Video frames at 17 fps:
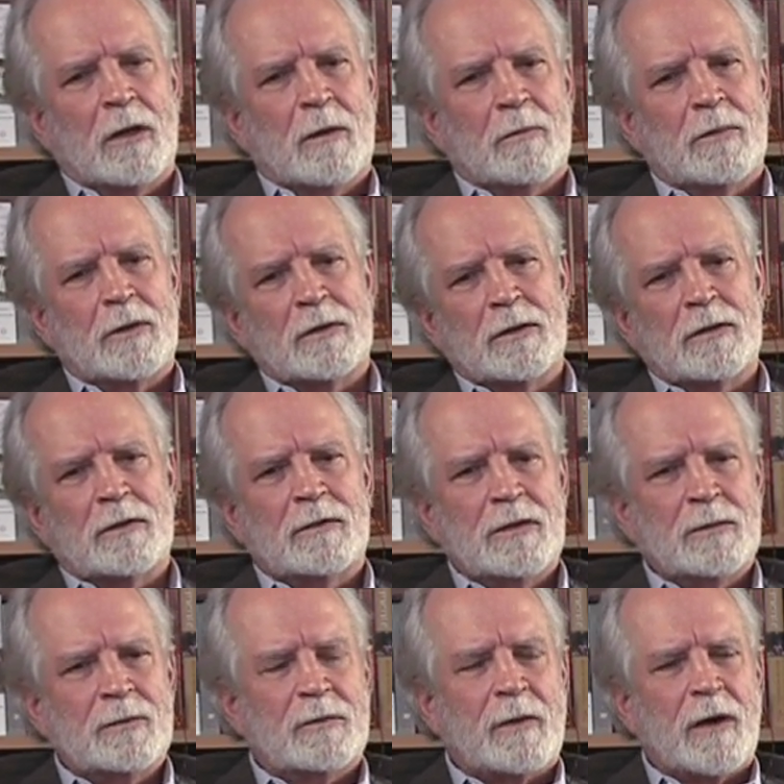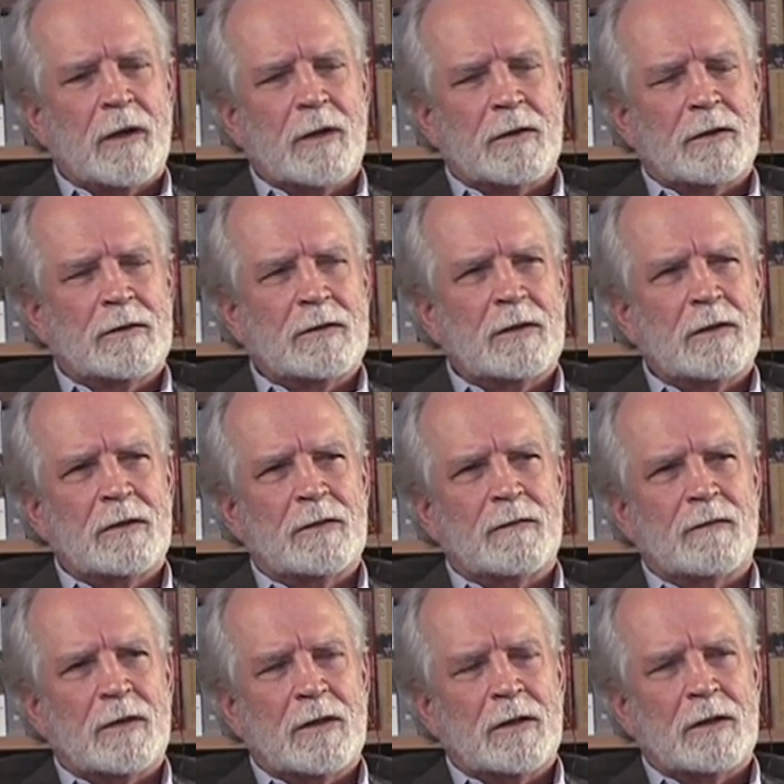But it seems right at the center
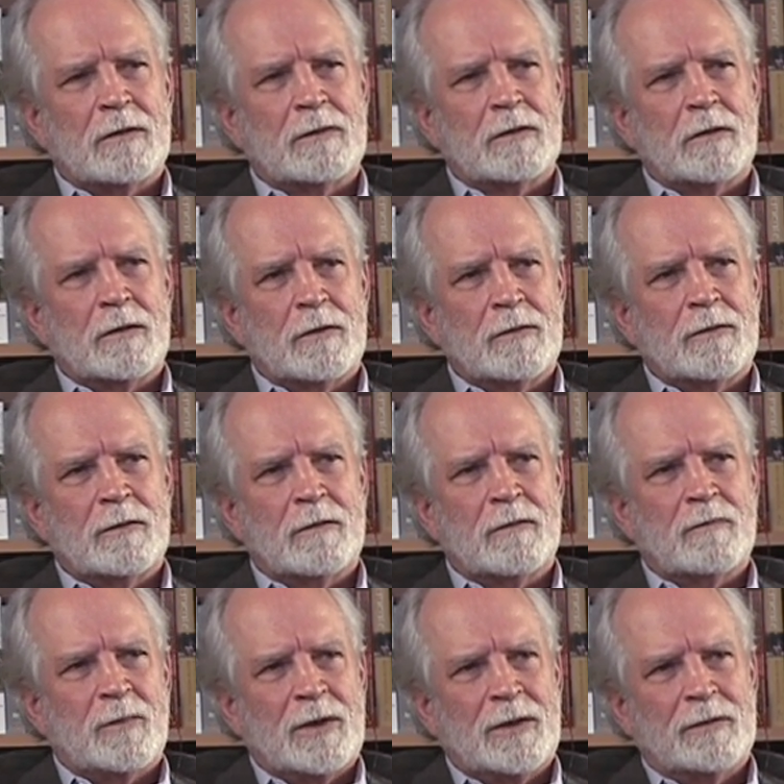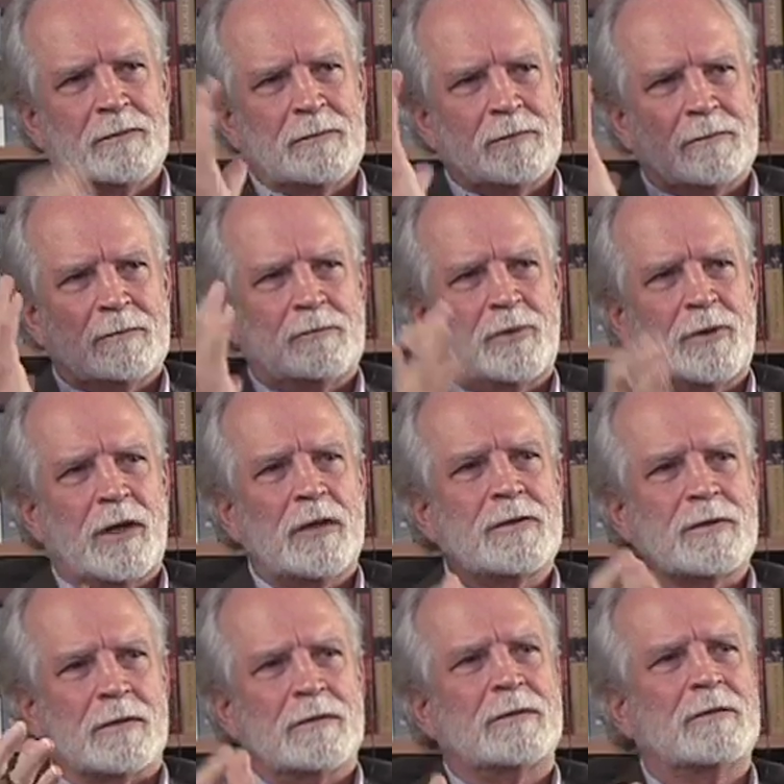of that is the notion of being
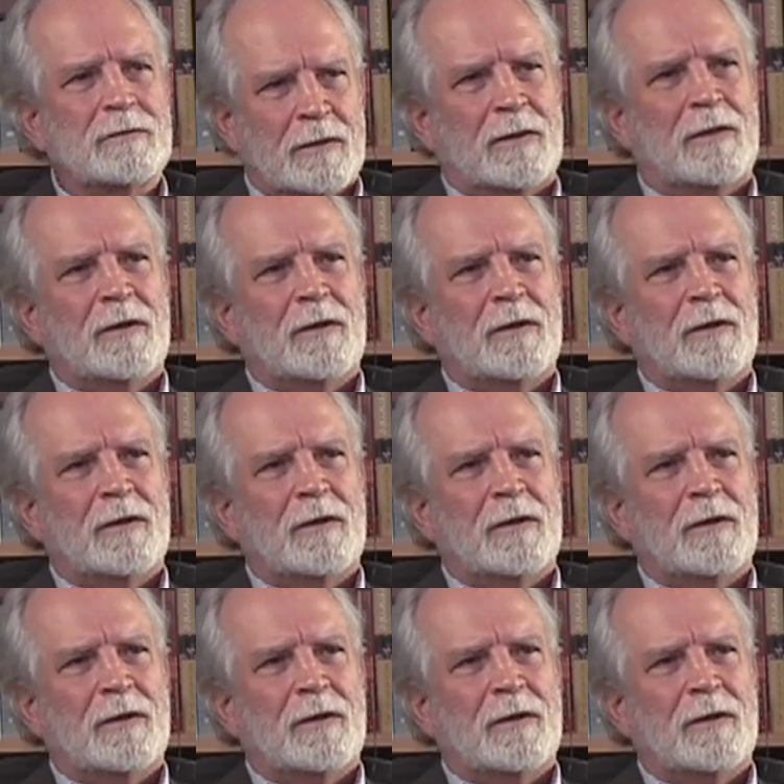present.